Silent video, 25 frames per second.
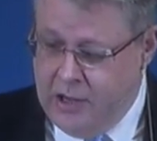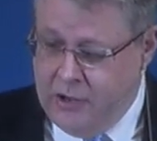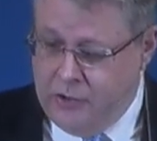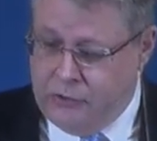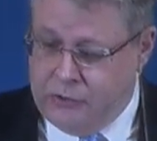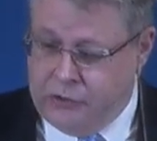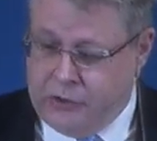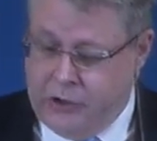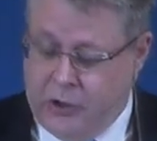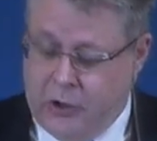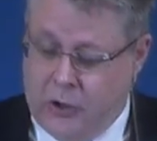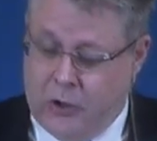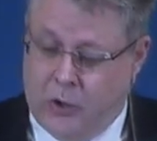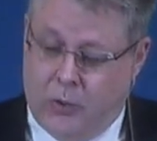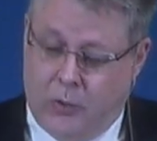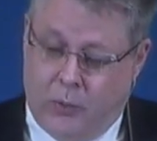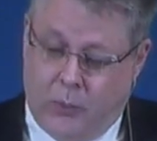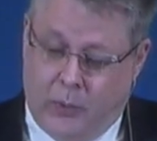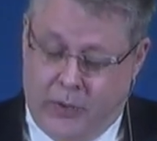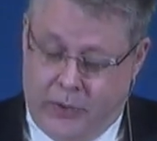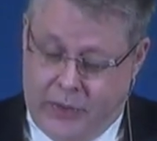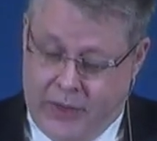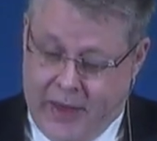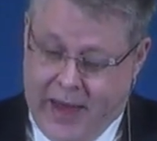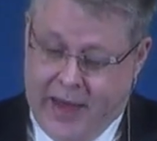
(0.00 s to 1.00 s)
So
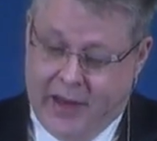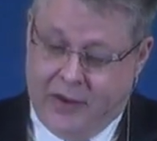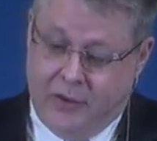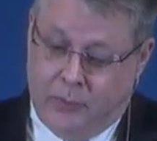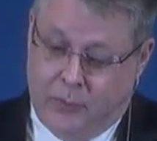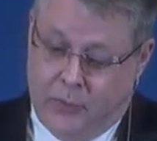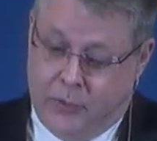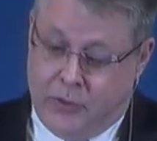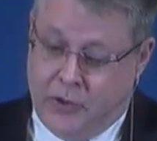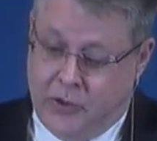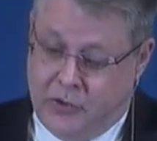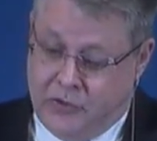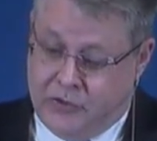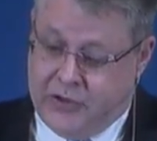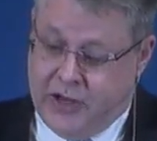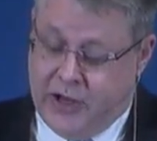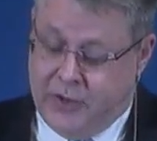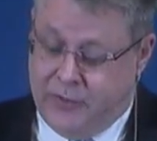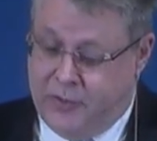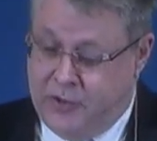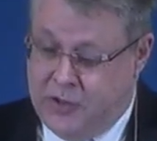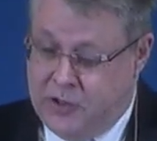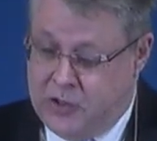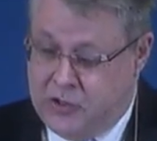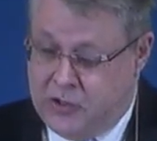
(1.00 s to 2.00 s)
with that, with those
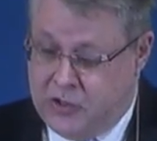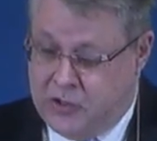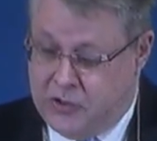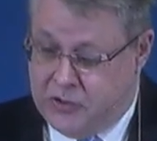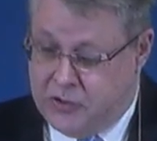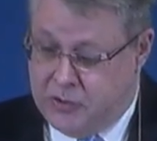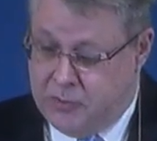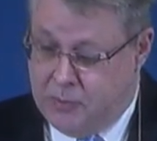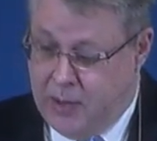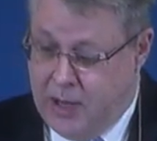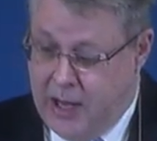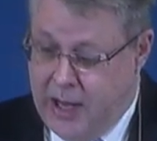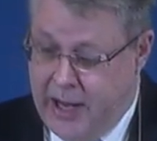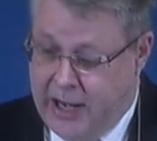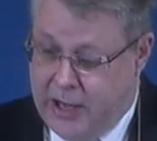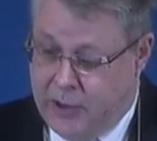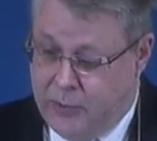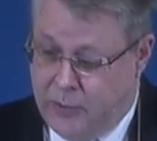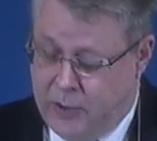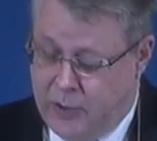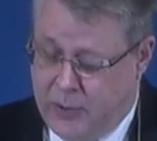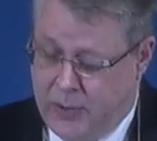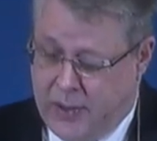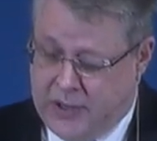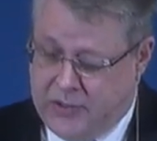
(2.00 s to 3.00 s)
definitions in mind,
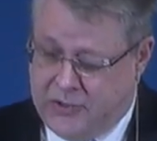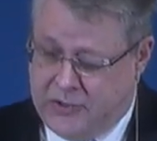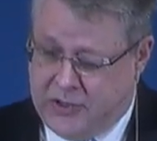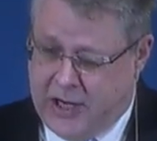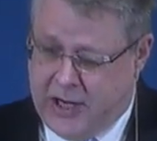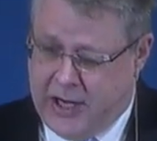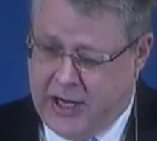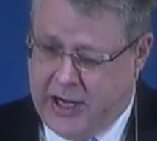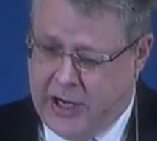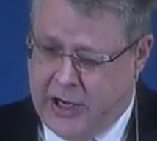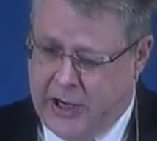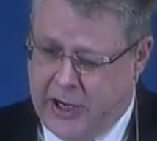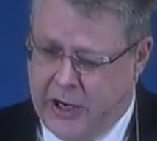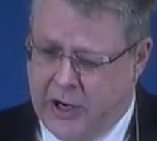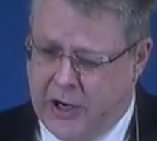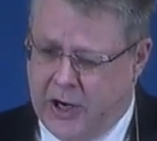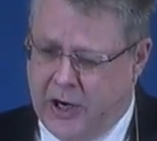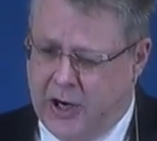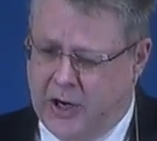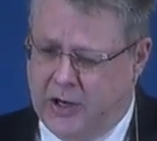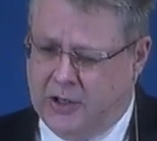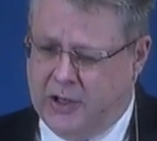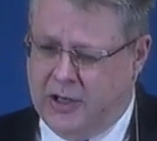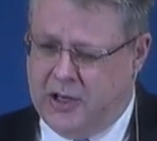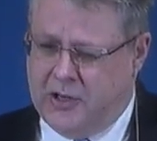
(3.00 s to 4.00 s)
what do I say
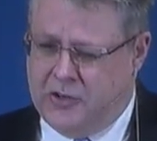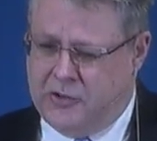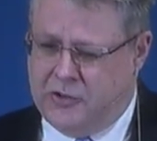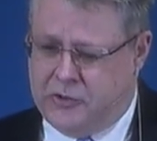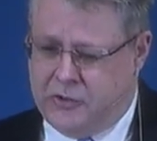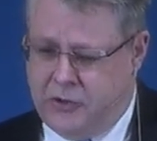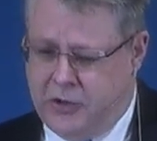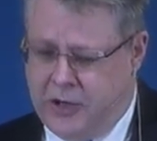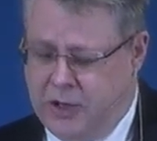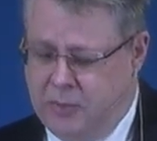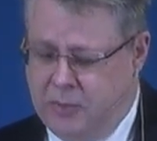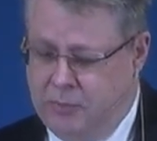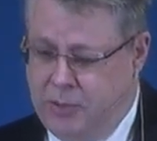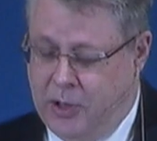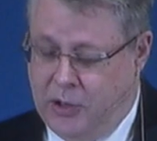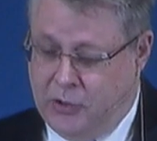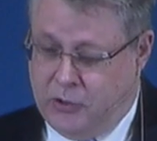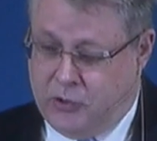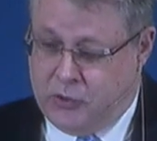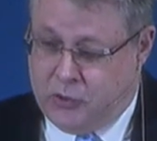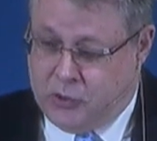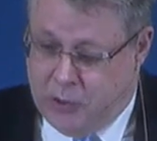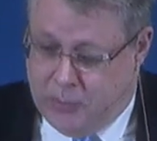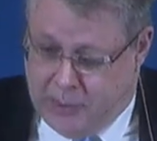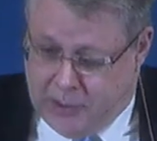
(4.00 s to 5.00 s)
here concerning
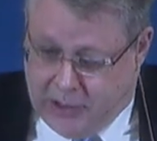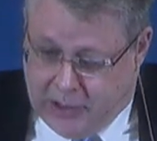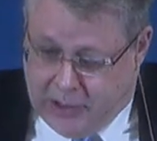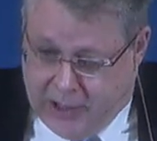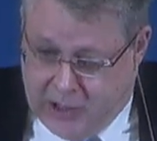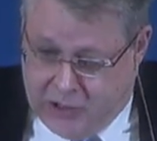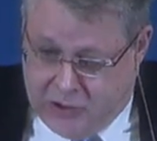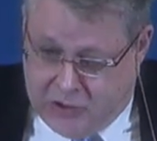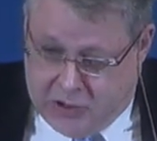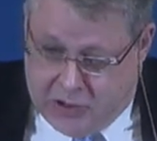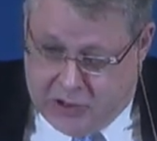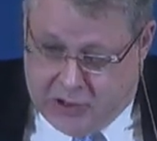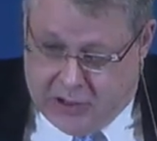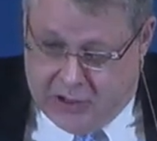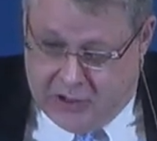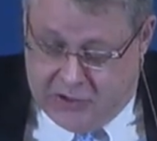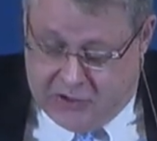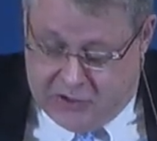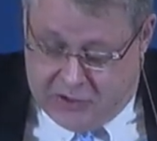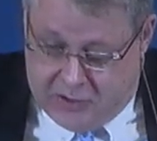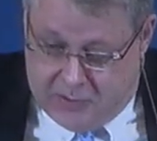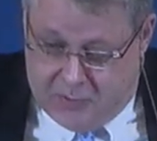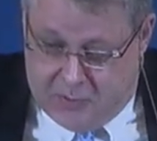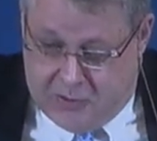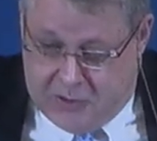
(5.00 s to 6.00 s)

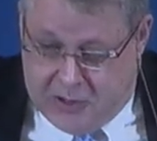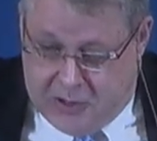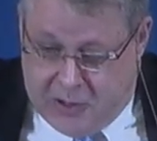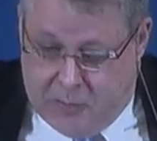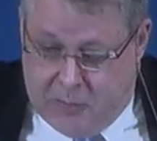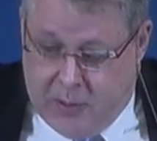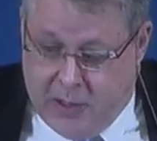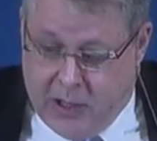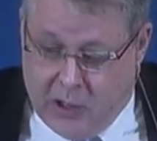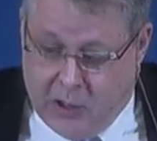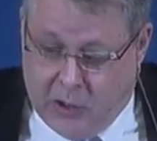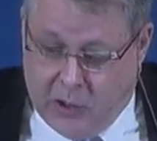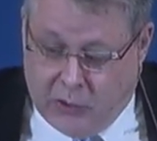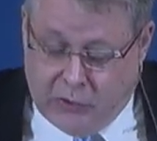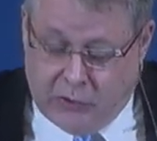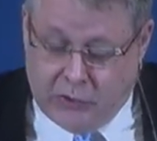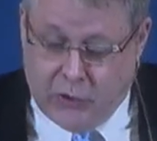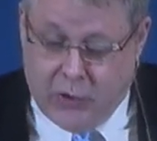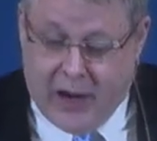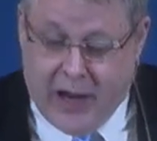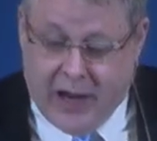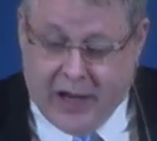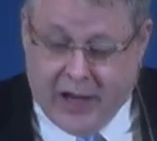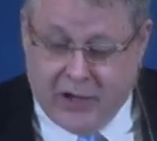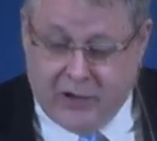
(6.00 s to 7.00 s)
post-tribulationalism's appeal
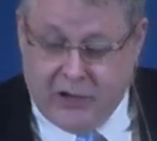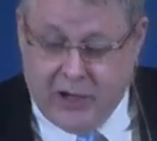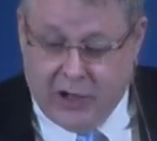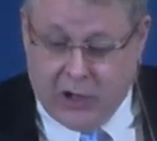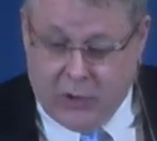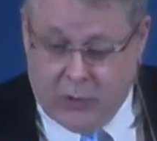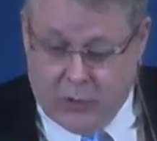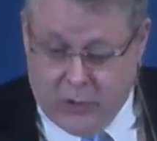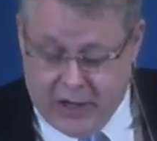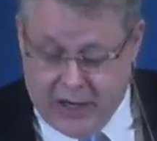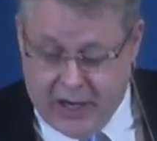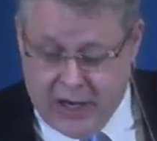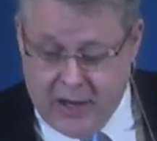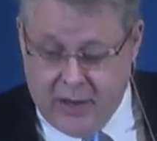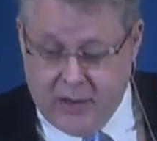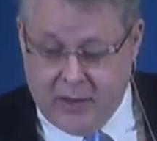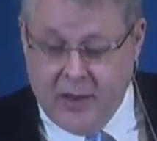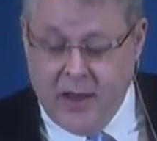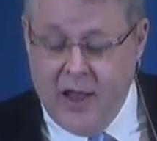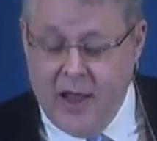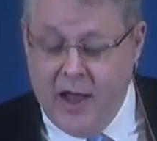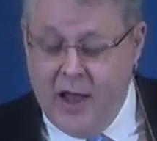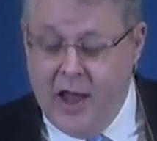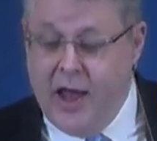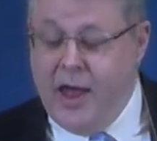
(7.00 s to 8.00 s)
to antiquity?
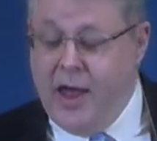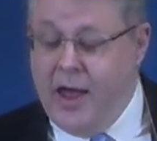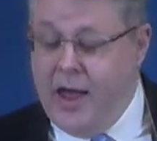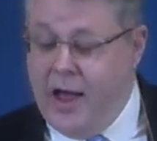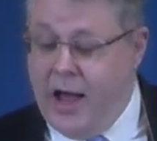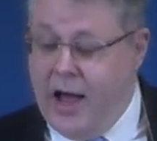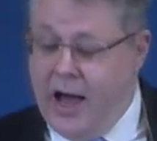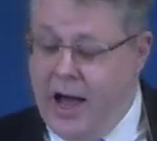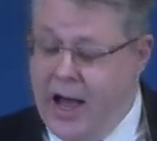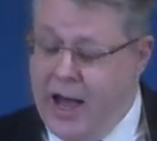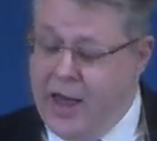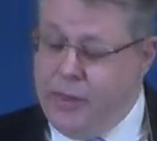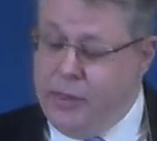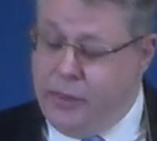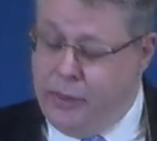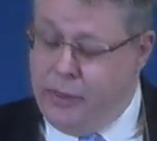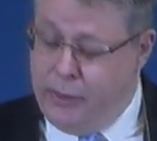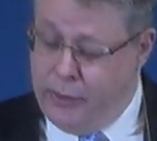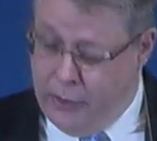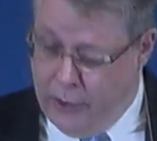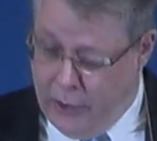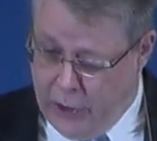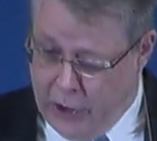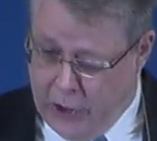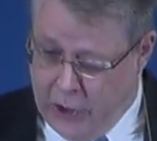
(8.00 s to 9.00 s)

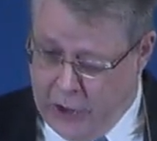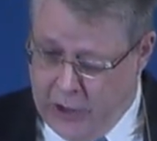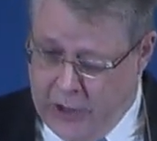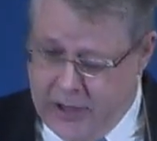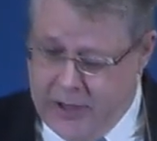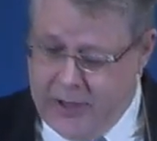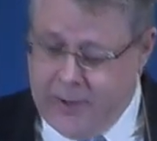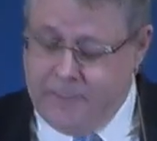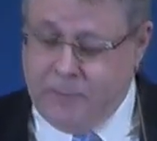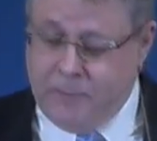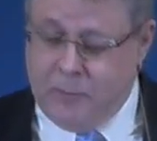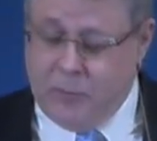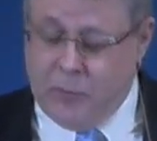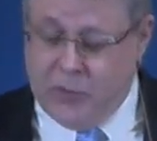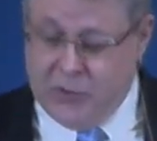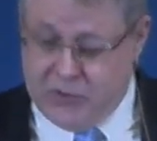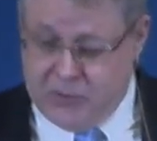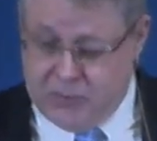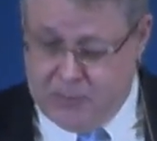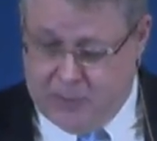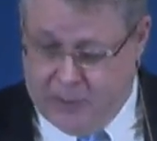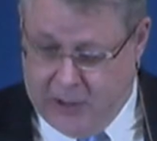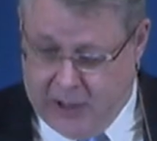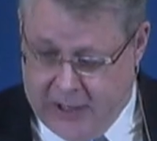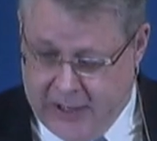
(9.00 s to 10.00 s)
Third
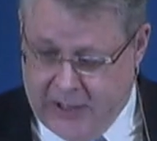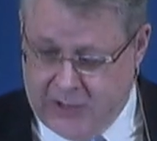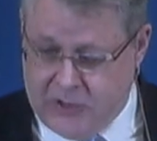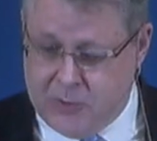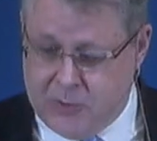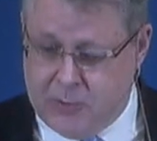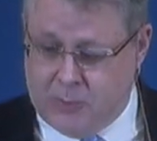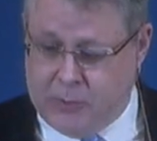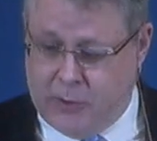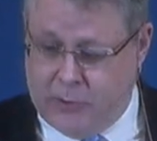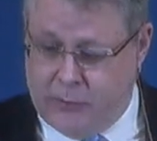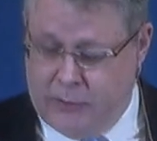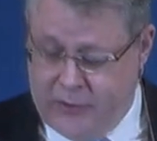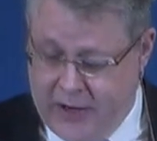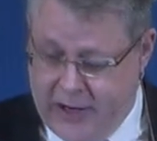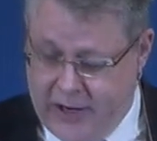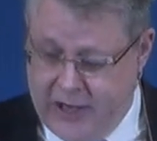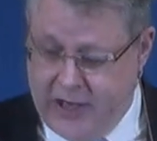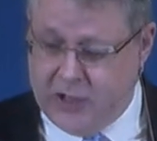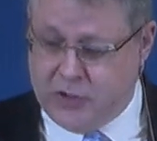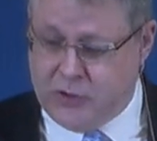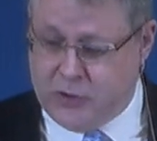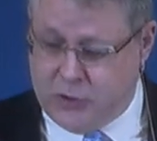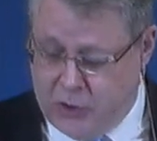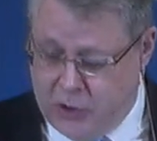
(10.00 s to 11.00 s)
response,
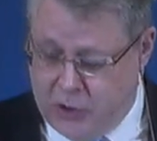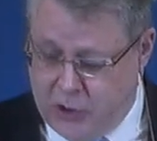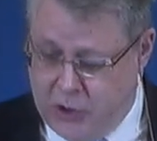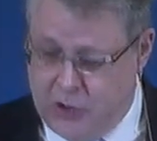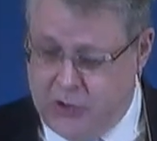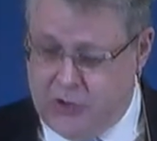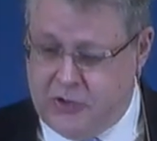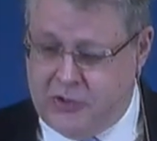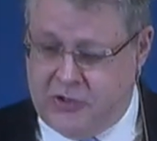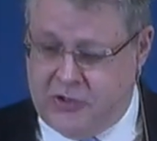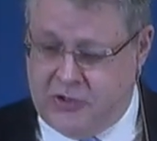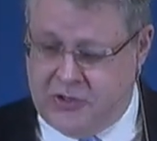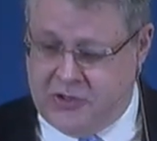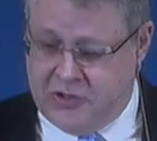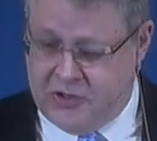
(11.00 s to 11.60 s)
prophetic truth is